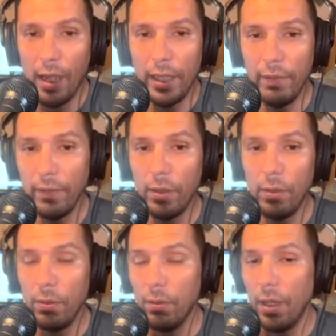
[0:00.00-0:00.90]
Even
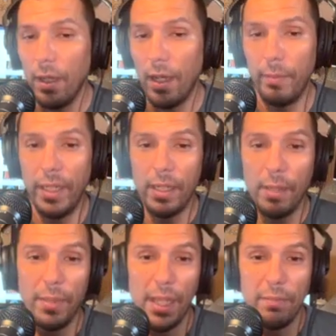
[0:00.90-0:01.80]
though I may not
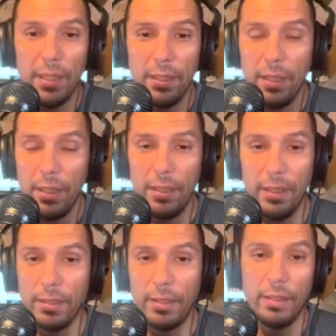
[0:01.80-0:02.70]
be having
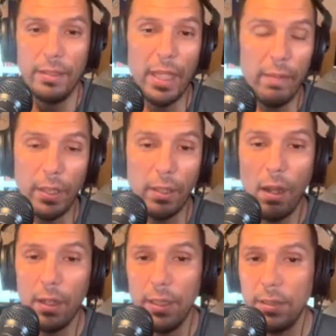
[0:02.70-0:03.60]
these David
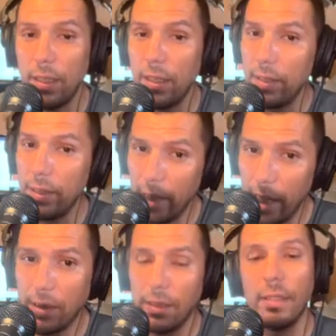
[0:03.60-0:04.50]
Goggins
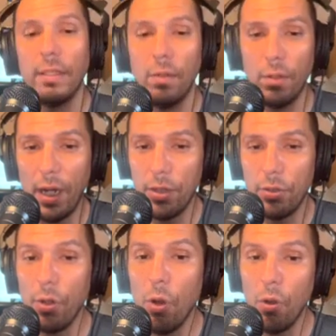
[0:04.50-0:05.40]
yet, or
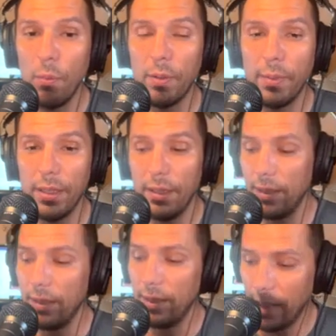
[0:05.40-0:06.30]
Andrew Huberman
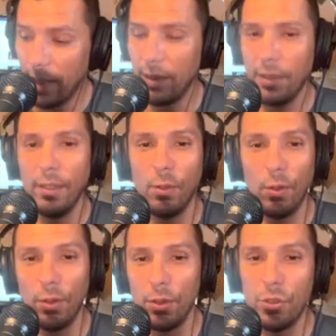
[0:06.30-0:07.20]
yet,
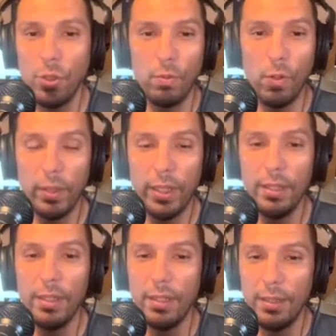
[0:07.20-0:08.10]
or Joe
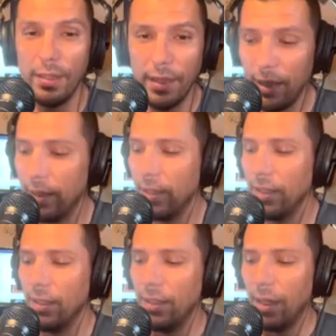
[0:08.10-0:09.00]
Rogan yet,
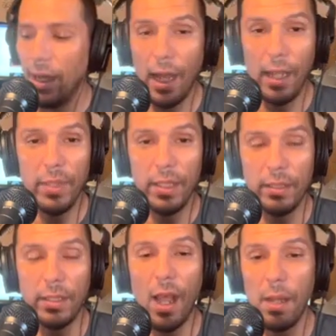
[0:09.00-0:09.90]
I'm in the
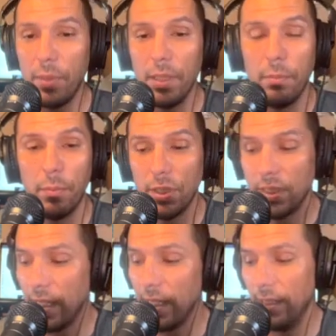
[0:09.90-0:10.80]
top
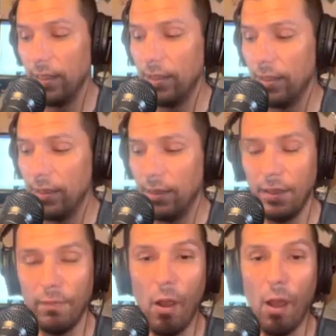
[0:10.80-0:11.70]
percent
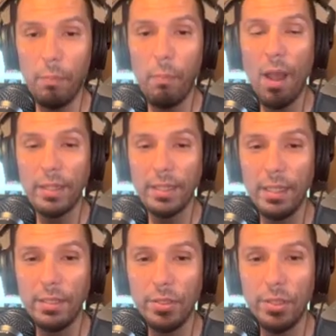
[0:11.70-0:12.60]
of all
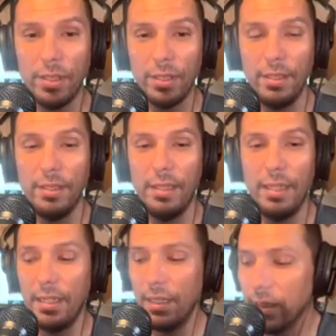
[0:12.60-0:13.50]
podcasters
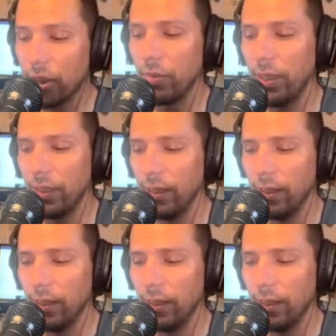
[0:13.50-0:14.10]
in history.